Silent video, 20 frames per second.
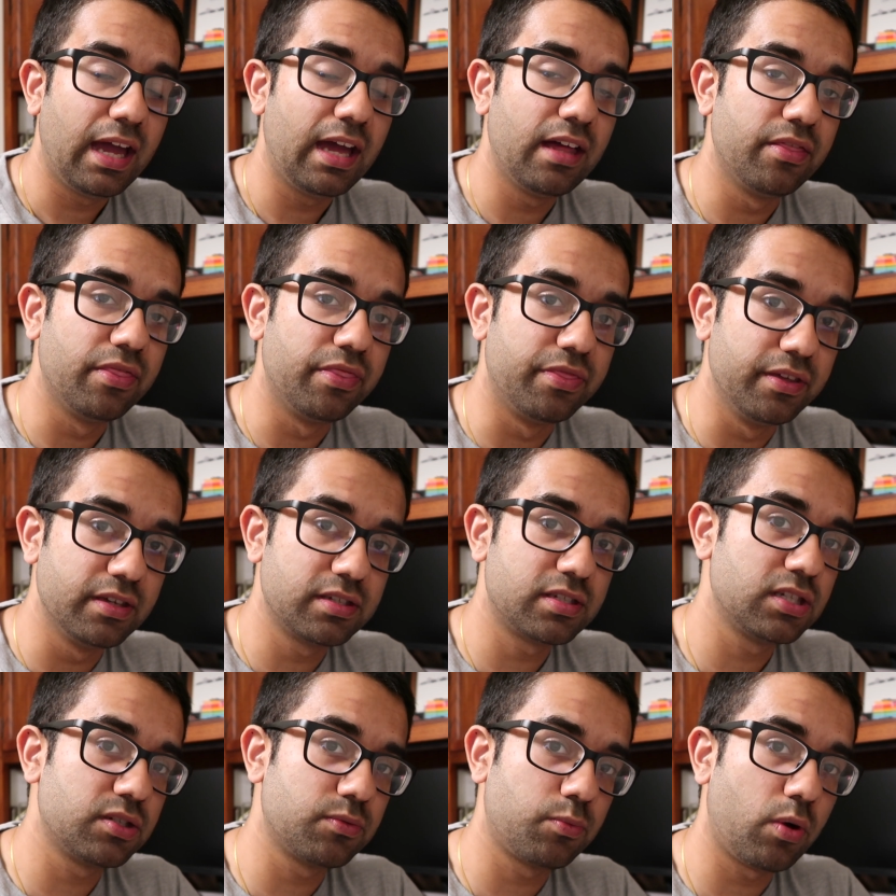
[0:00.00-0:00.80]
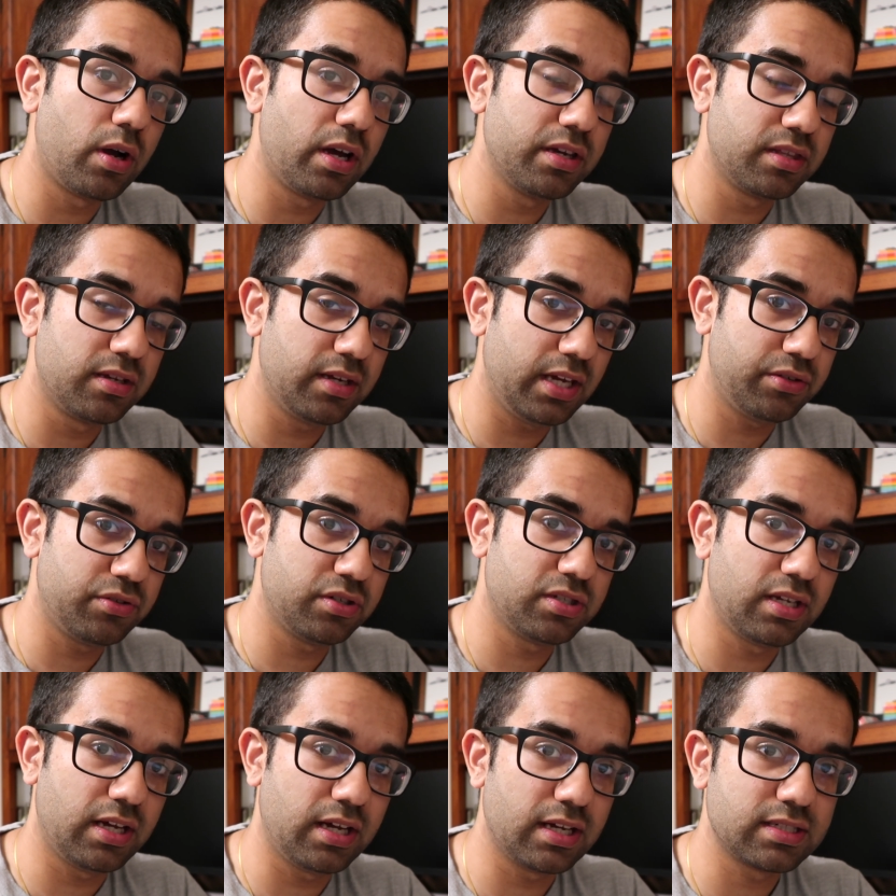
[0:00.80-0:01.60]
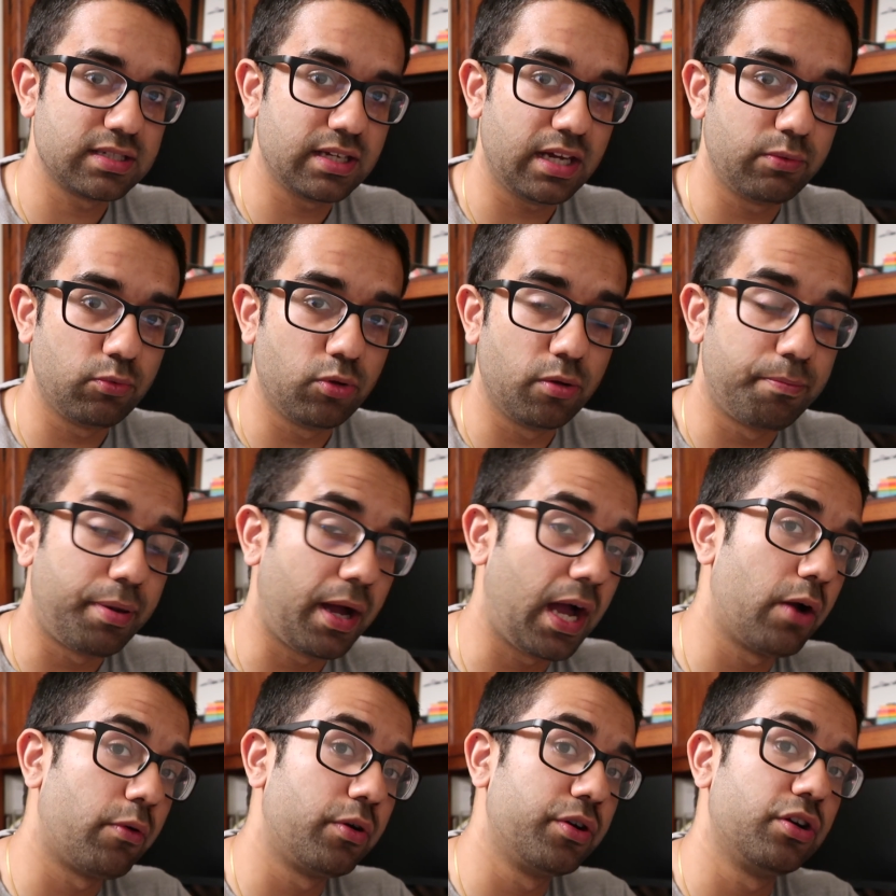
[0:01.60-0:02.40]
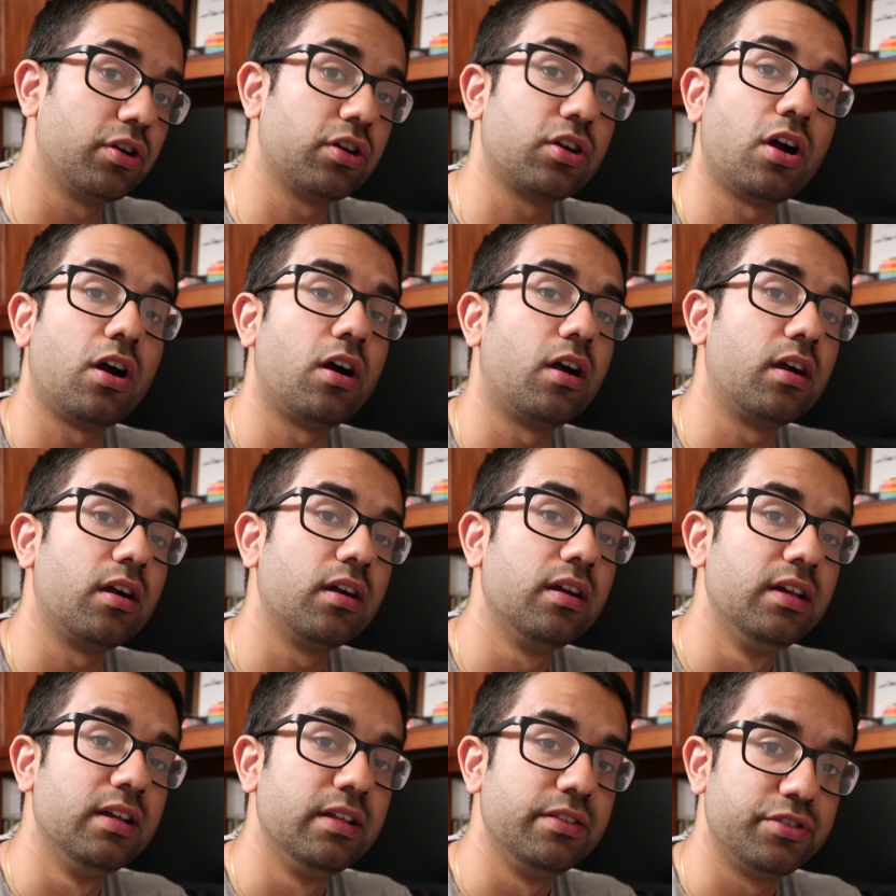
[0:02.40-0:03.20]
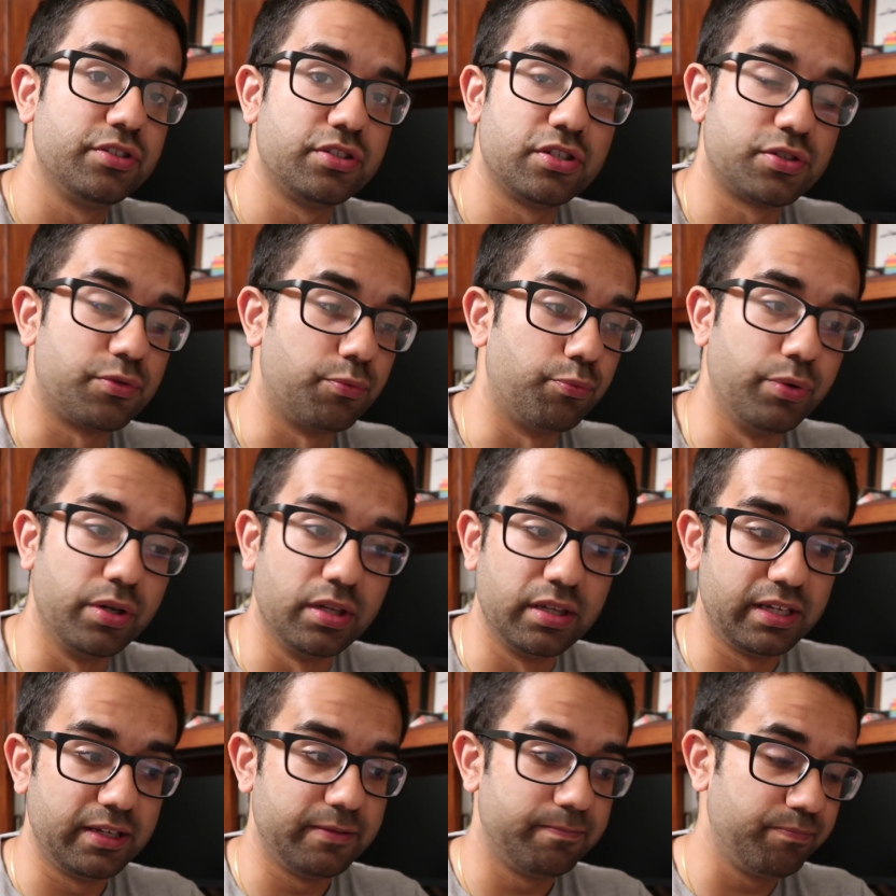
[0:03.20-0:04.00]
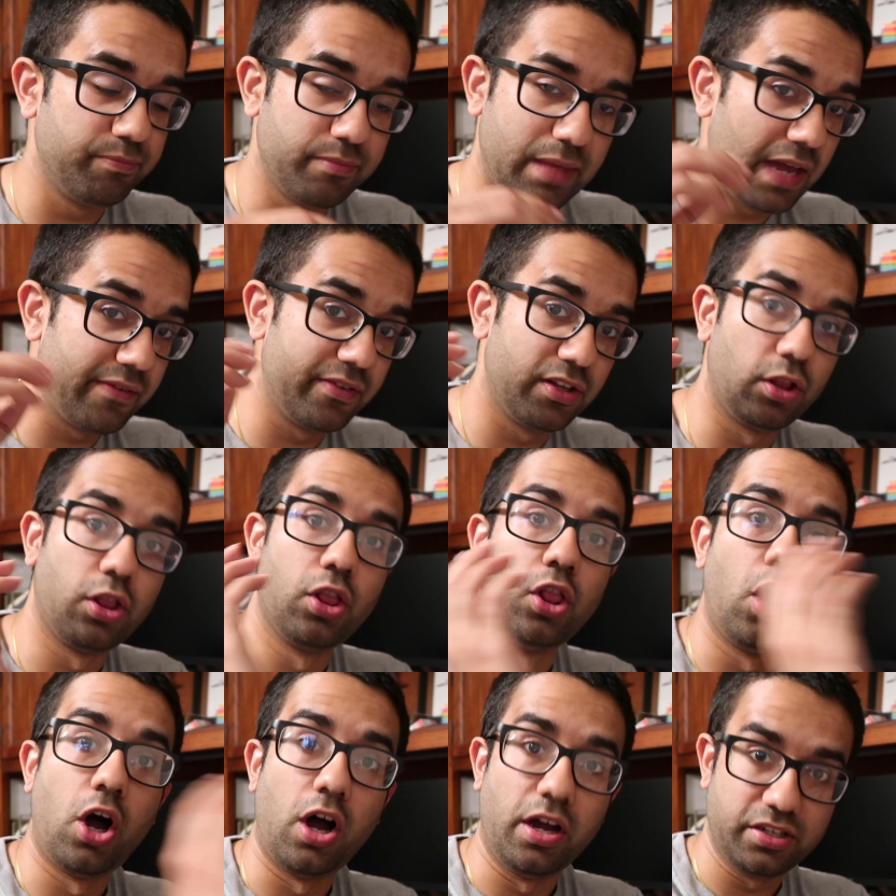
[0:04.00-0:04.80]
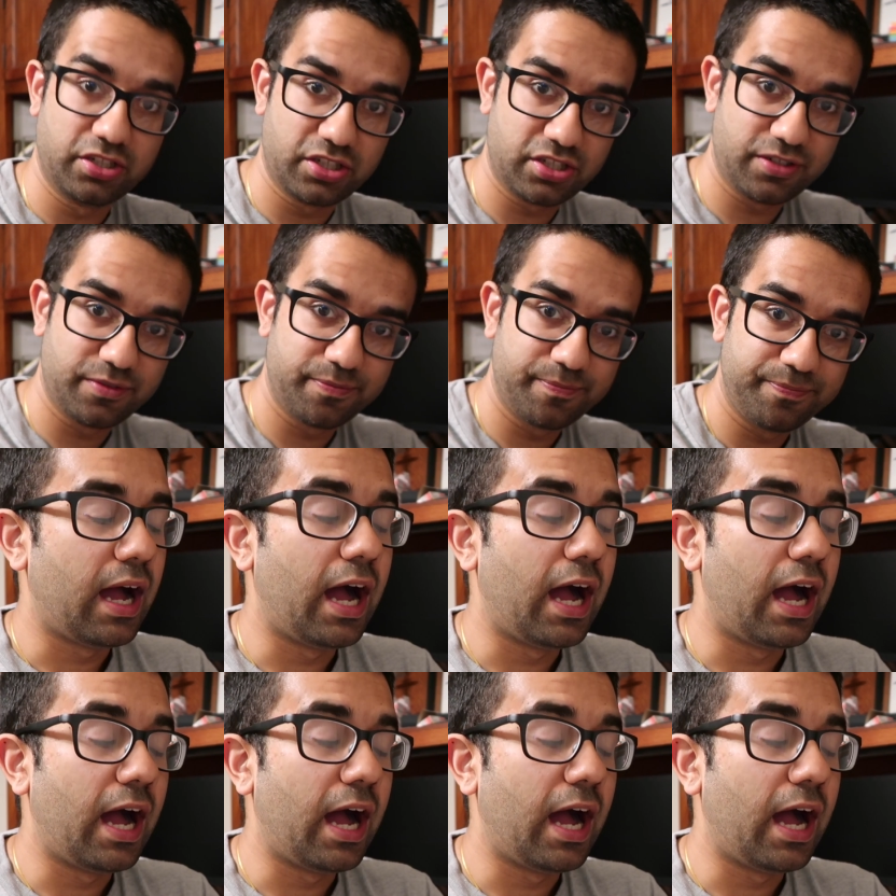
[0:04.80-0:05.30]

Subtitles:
and this is why the nitrous oxide will power your car to just really have it launch.